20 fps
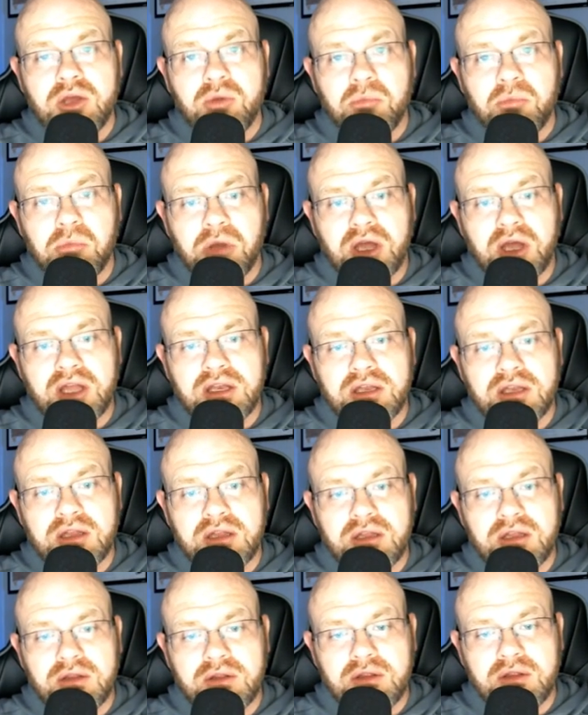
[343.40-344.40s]
but
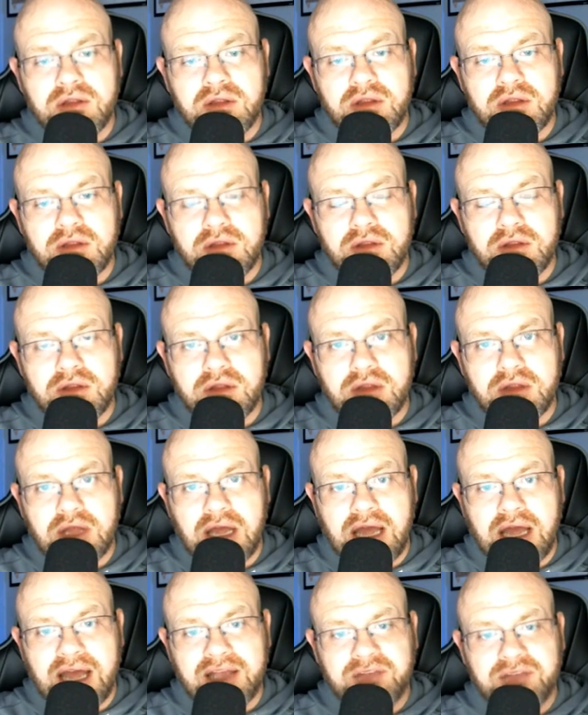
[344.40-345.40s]

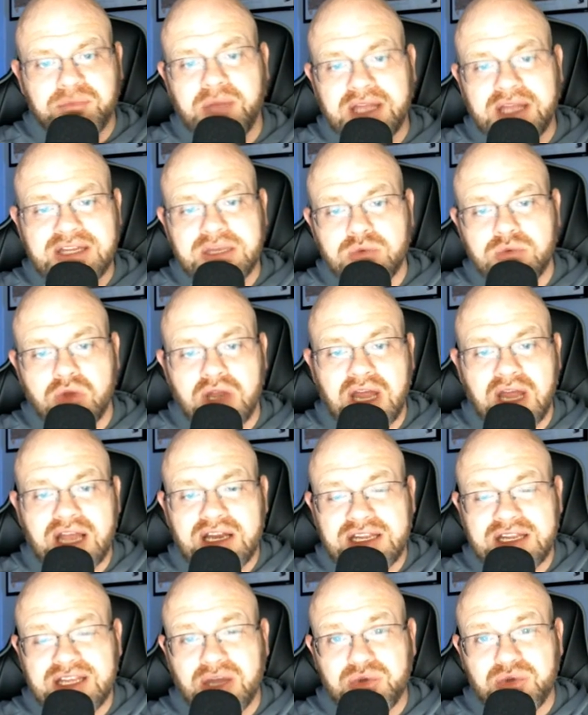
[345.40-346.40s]
I expect he will
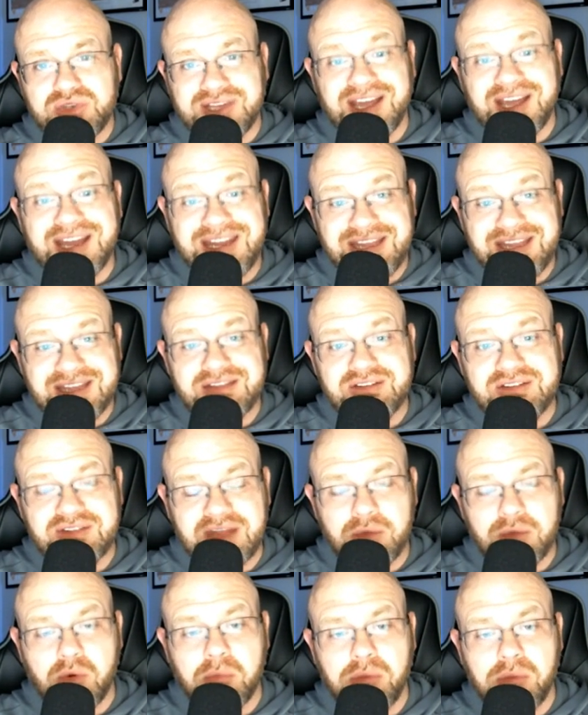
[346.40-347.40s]
likely coach tight ends, and
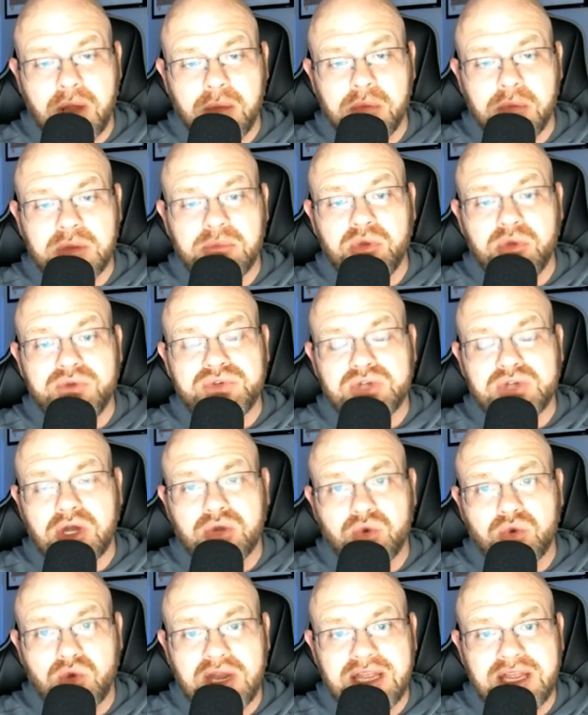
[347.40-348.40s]
they will probably move Sean
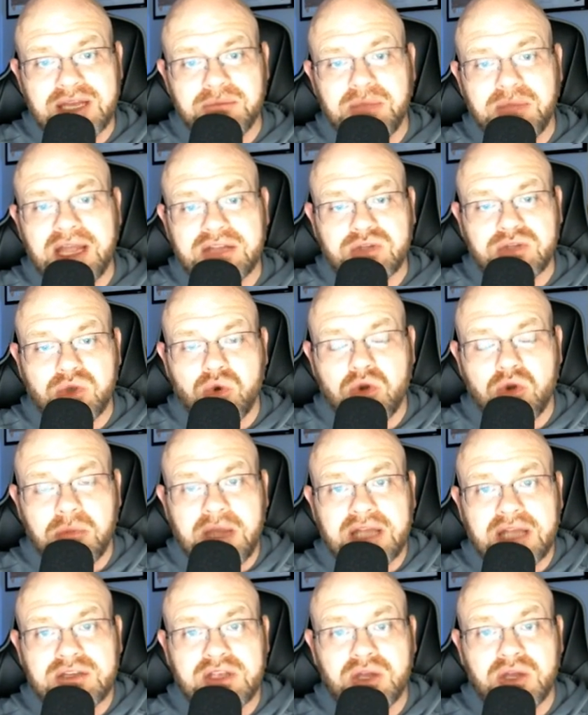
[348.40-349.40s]
Reagan back to
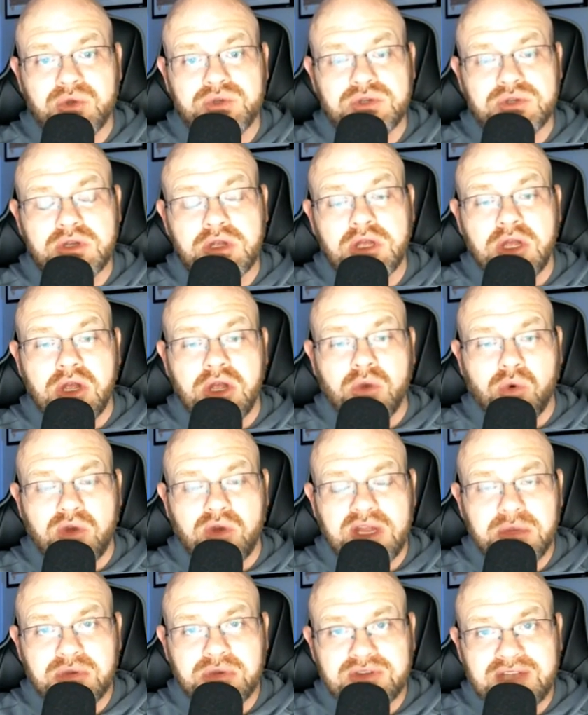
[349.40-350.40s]
quarterback coach, where
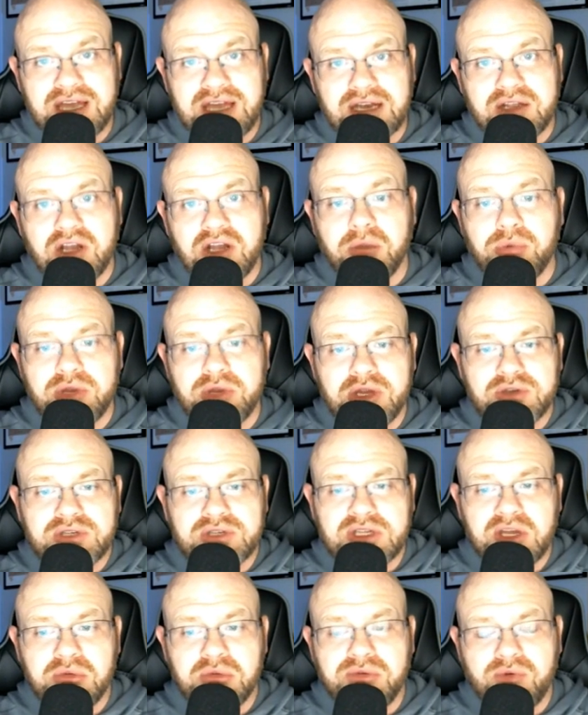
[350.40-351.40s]
he was at a couple years
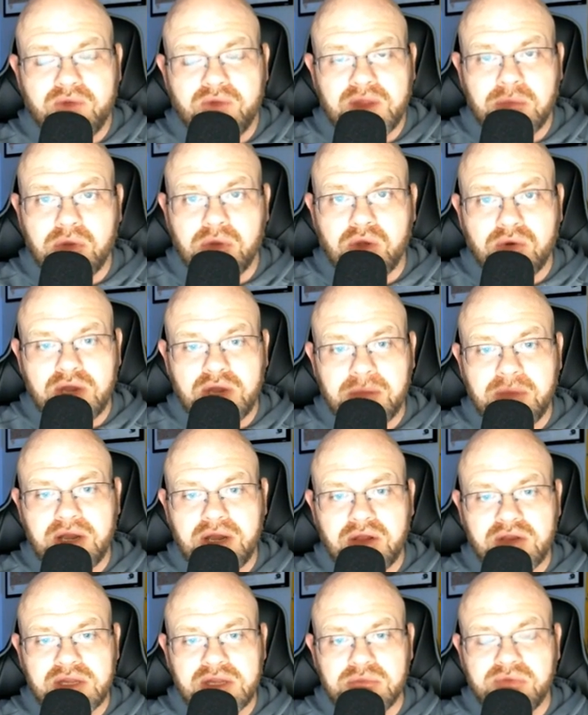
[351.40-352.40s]
ago before they brought Graham
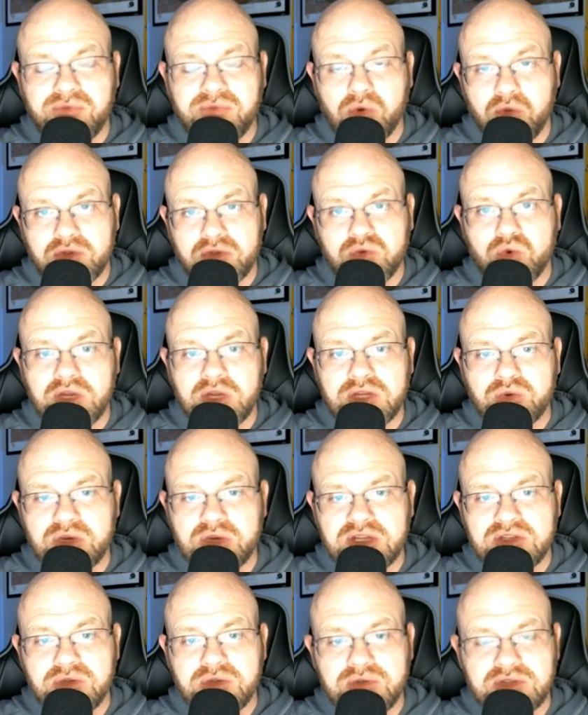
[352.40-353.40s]
Harrell in before the
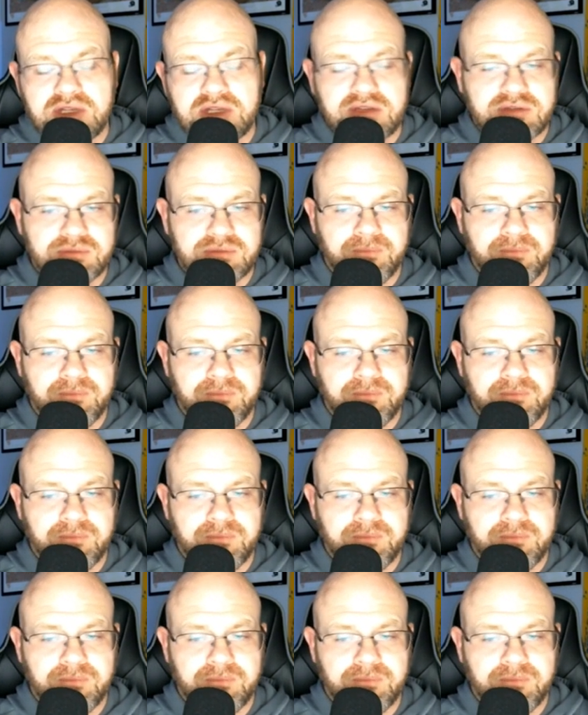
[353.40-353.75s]
2022 season.